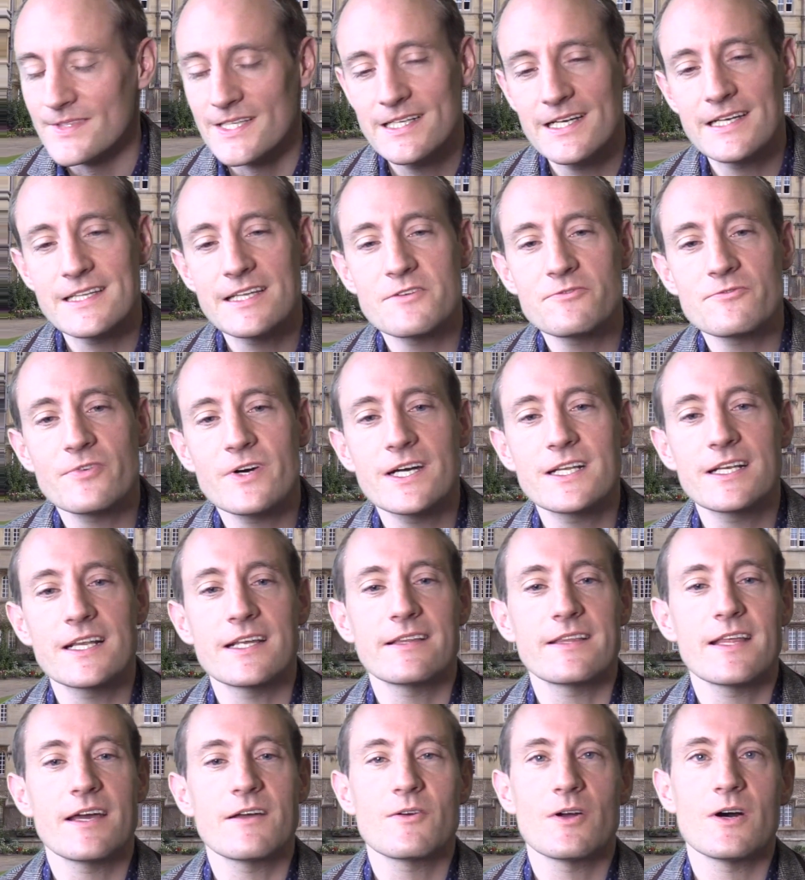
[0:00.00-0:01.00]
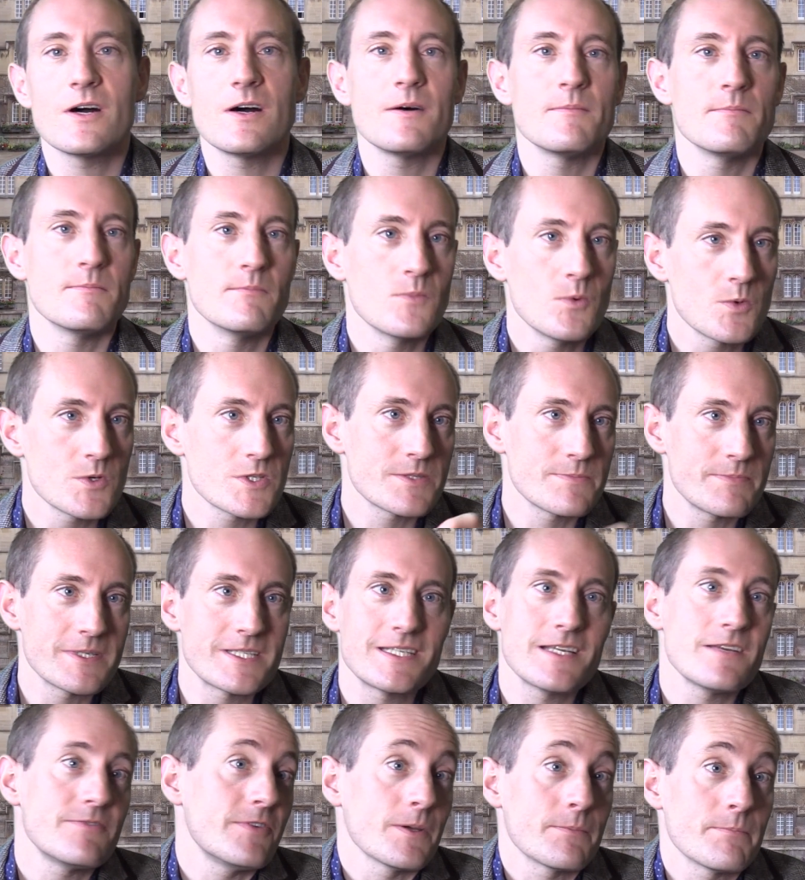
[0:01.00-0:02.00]
And then finally, there are more
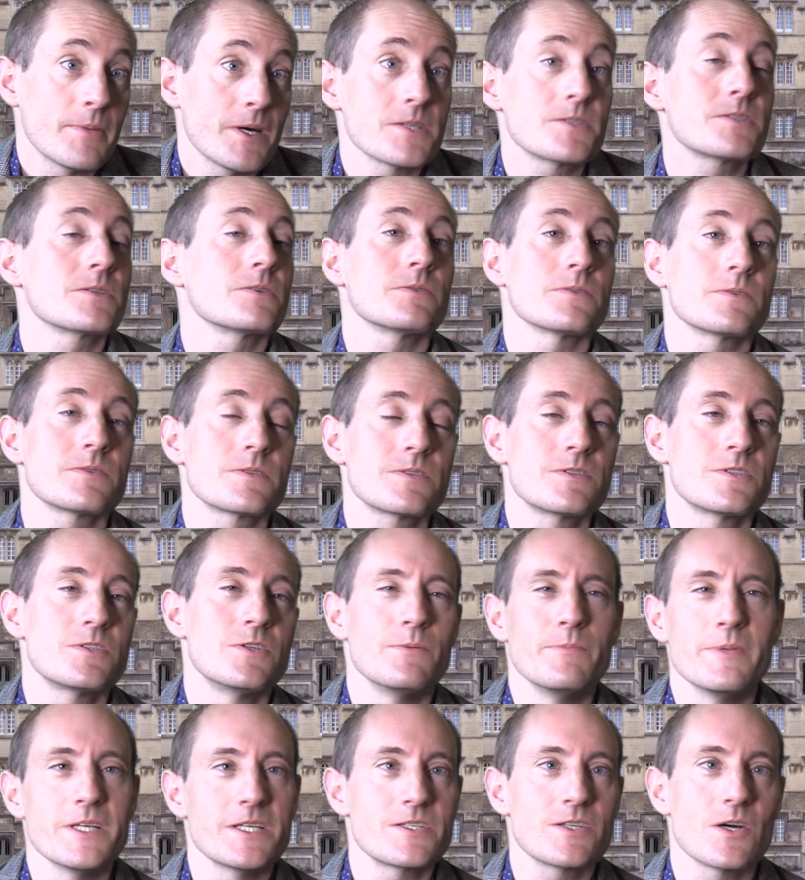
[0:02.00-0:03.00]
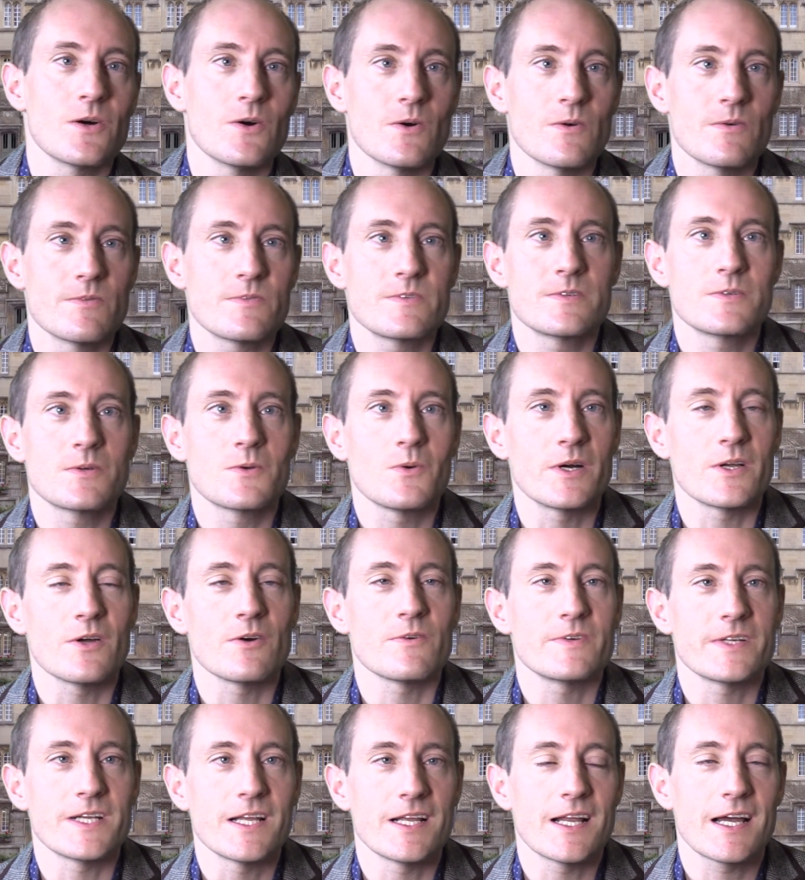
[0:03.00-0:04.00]
specific puzzles to be solved quite
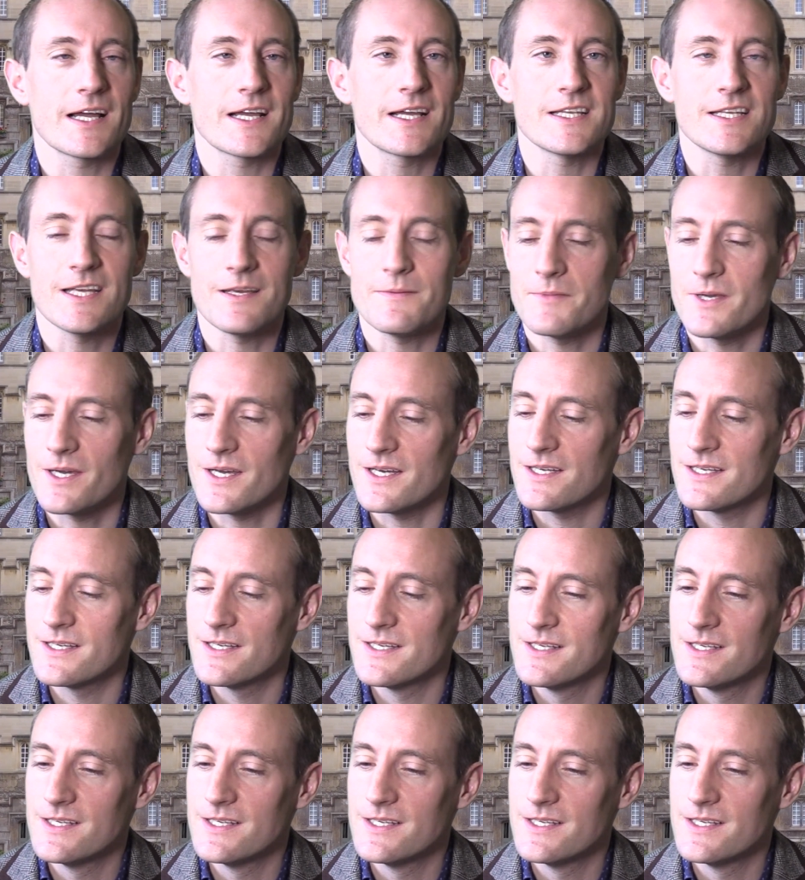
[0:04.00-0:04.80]
often in academia.